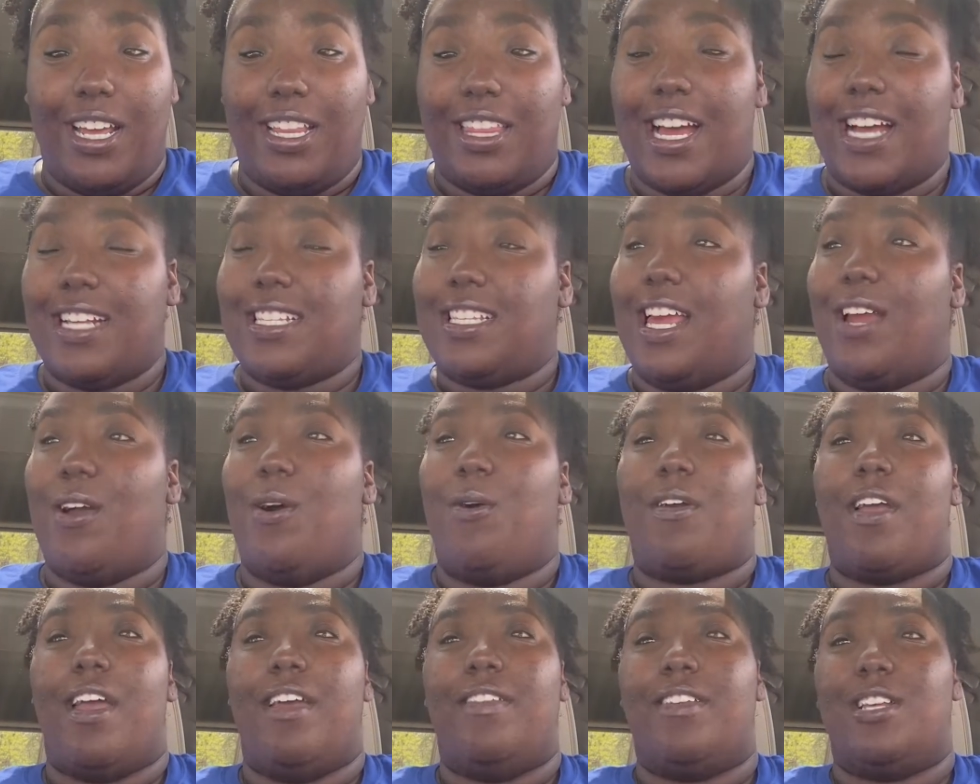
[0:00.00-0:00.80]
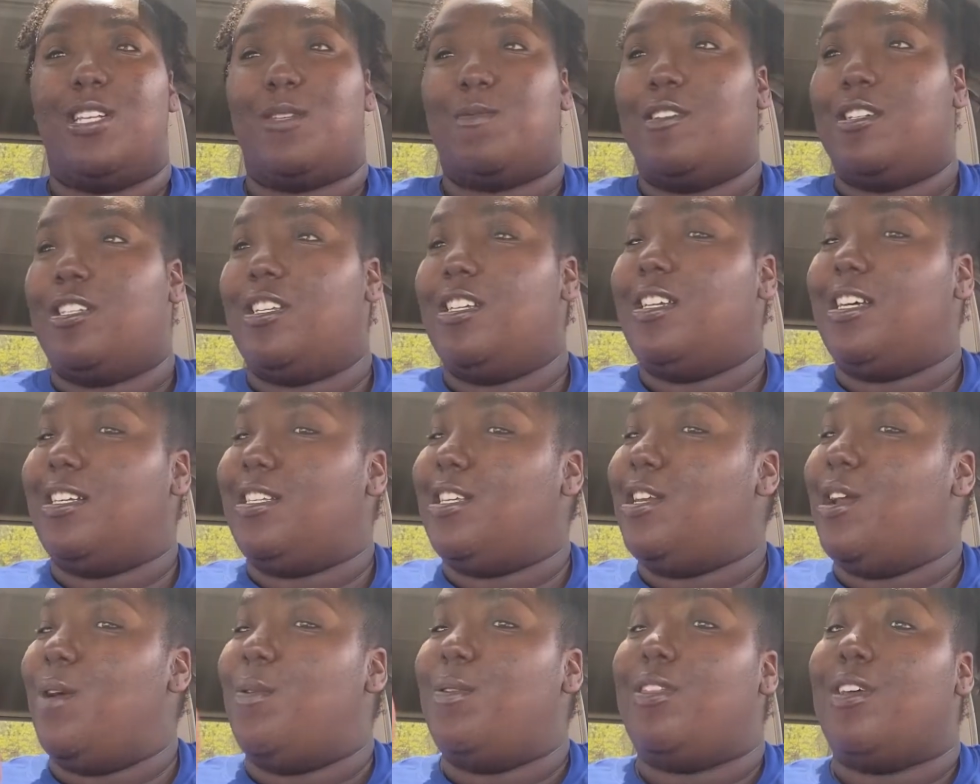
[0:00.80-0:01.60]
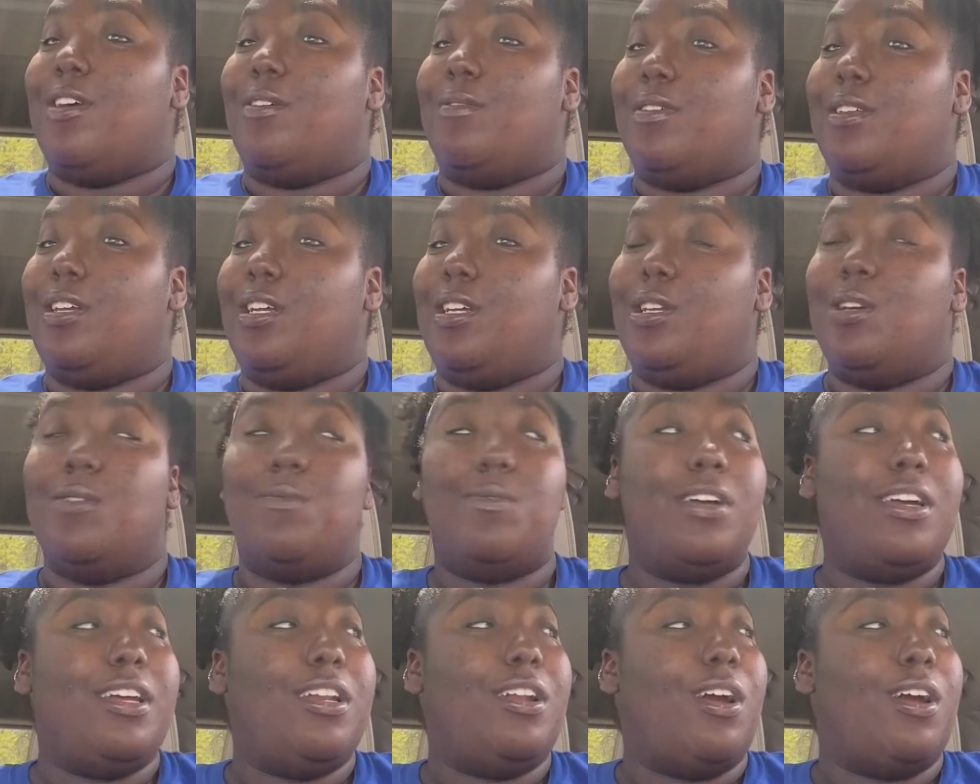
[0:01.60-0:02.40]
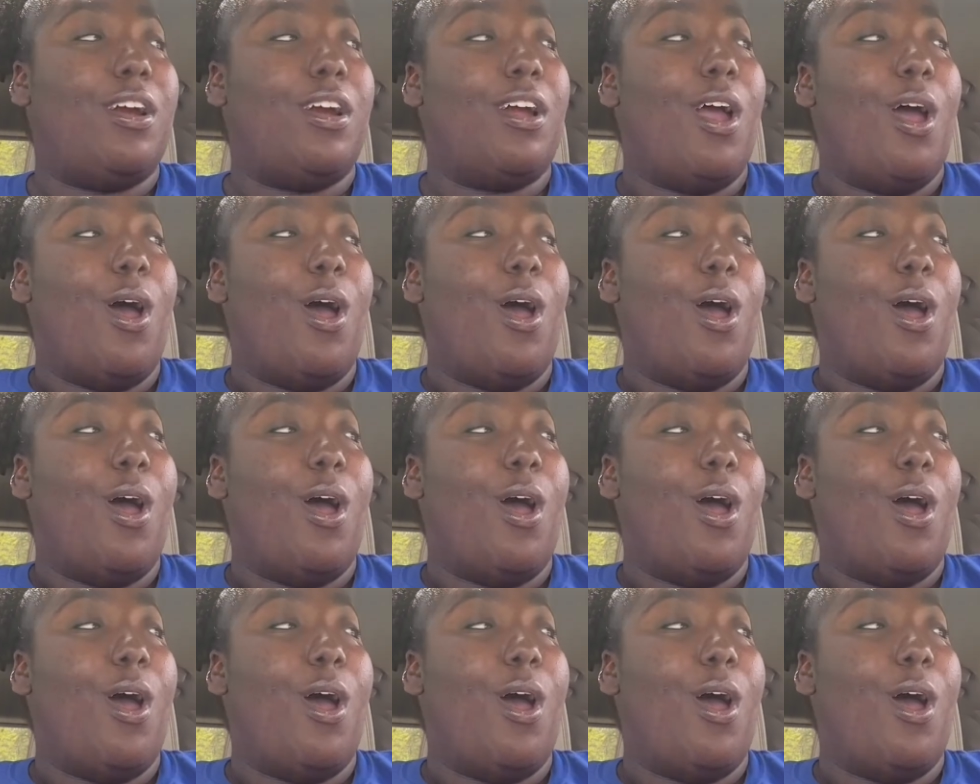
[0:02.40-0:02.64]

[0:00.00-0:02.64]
That's like, okay, this person doesn't know what they're really doing or